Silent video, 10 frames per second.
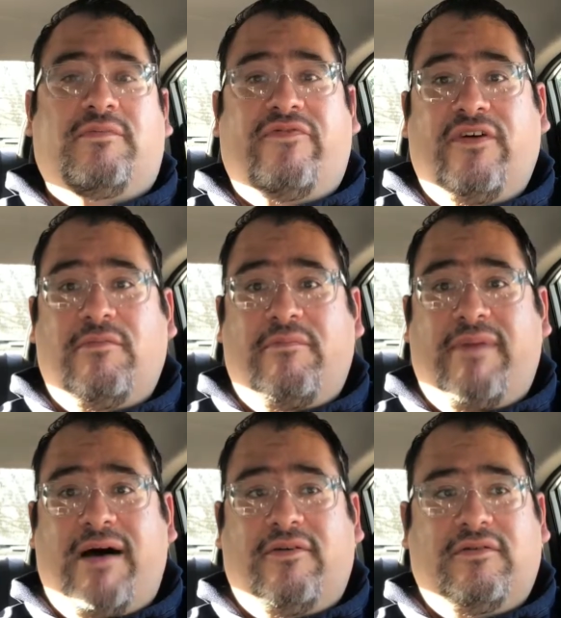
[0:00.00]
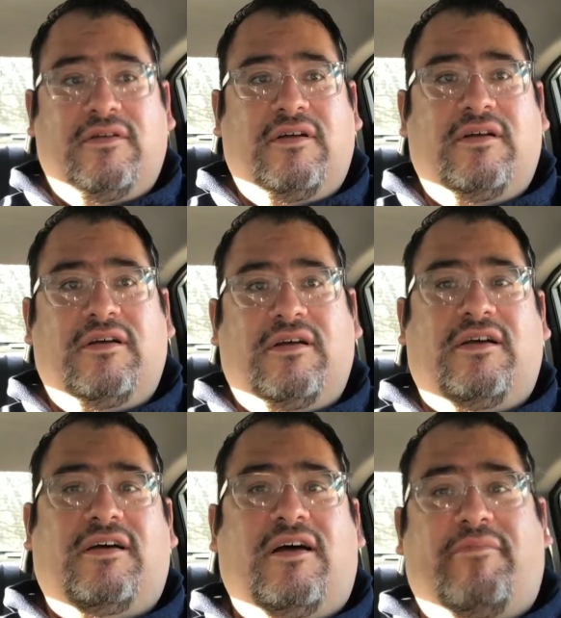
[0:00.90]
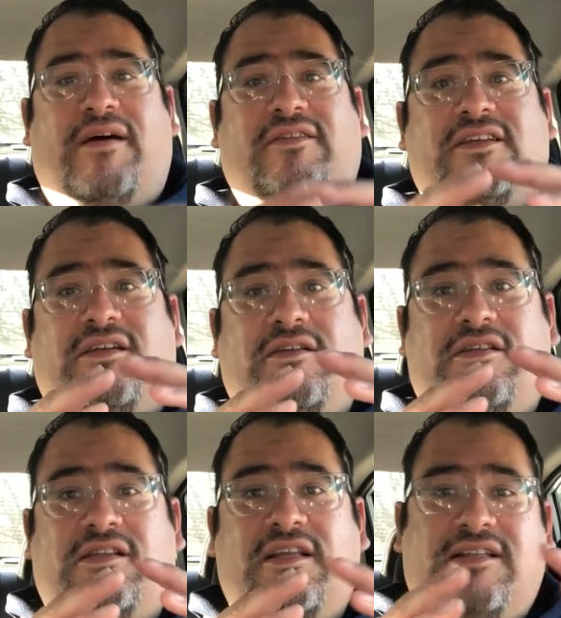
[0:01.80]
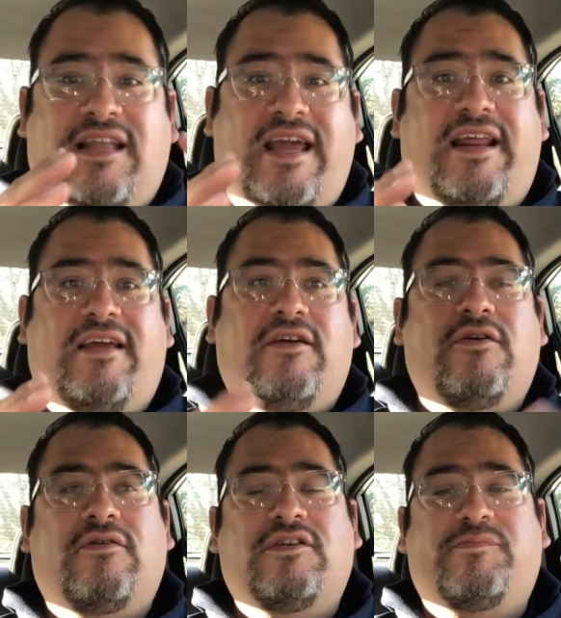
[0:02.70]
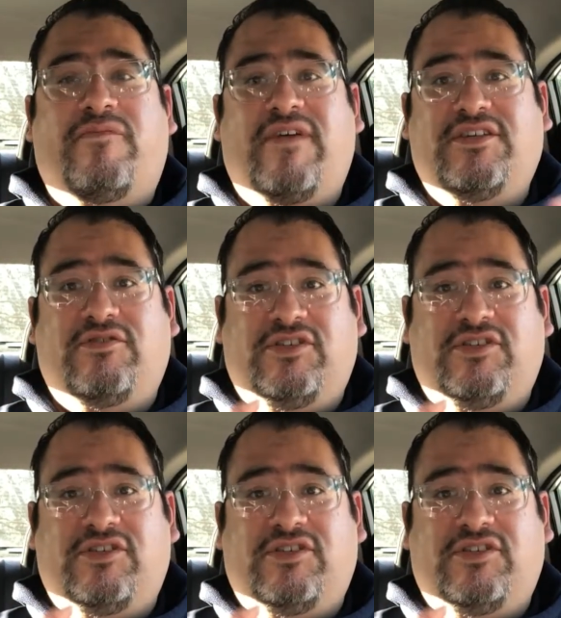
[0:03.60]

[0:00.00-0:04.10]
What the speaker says: a film about this lady, this professor.